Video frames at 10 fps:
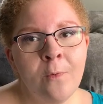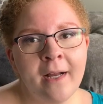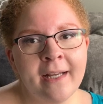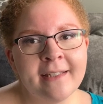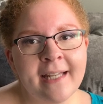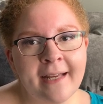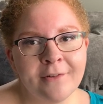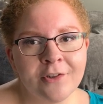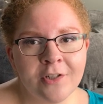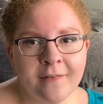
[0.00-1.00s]
want is to have
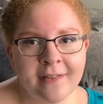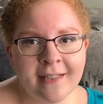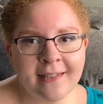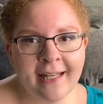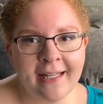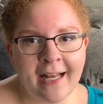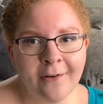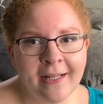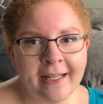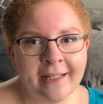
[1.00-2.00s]
your services laid
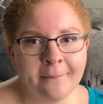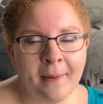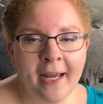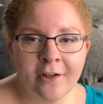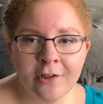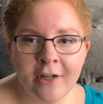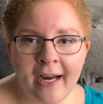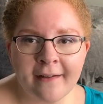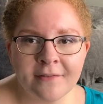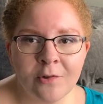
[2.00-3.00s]
out in
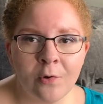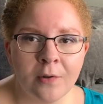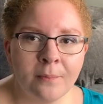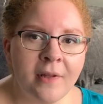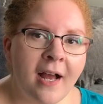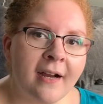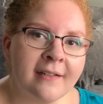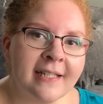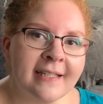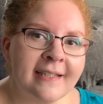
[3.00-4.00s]
paragraphs or
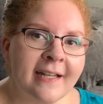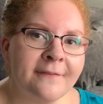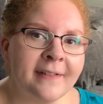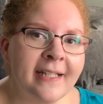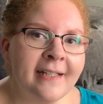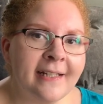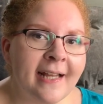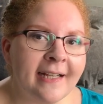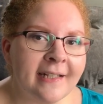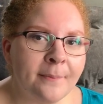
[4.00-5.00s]
blocks instead of neatly
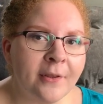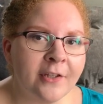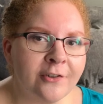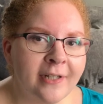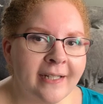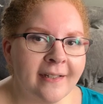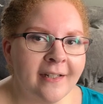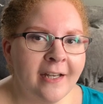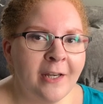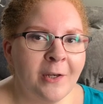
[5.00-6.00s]
lined up on the grid
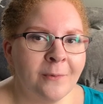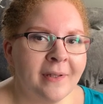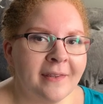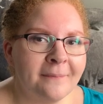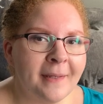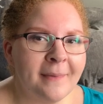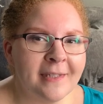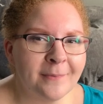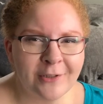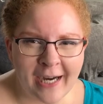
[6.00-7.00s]
with maybe
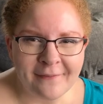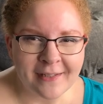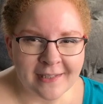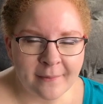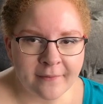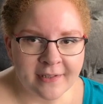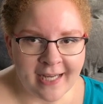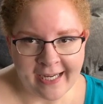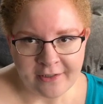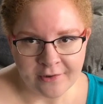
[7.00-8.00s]
some graphics above the
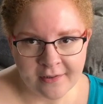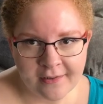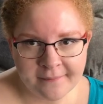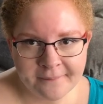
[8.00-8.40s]
titles.